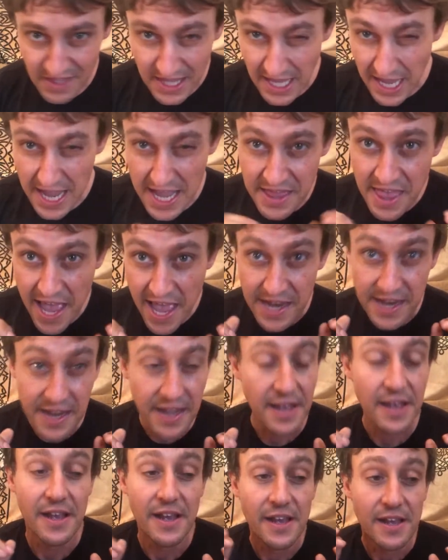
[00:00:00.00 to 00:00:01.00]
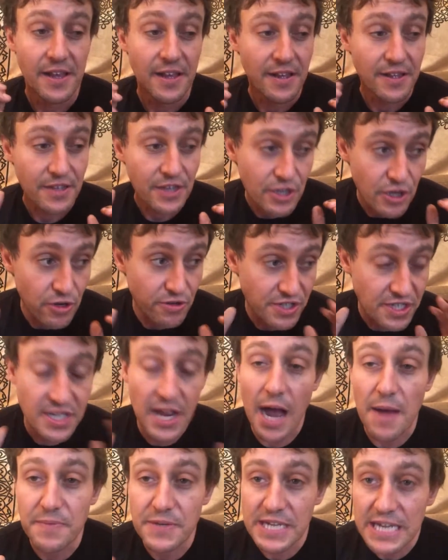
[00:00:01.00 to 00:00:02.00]
that, you know,
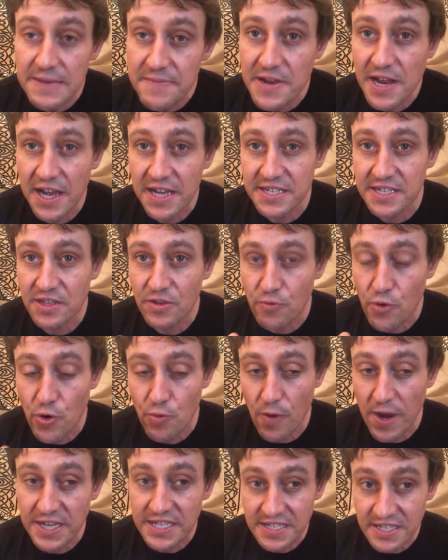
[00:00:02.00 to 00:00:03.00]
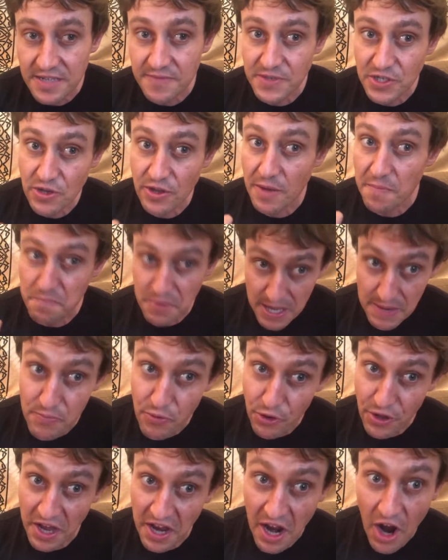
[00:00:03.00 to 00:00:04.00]
stop demonizing the word racism so that people
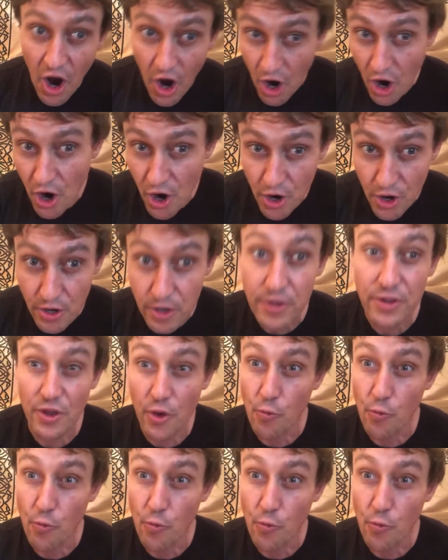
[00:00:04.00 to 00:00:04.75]
that are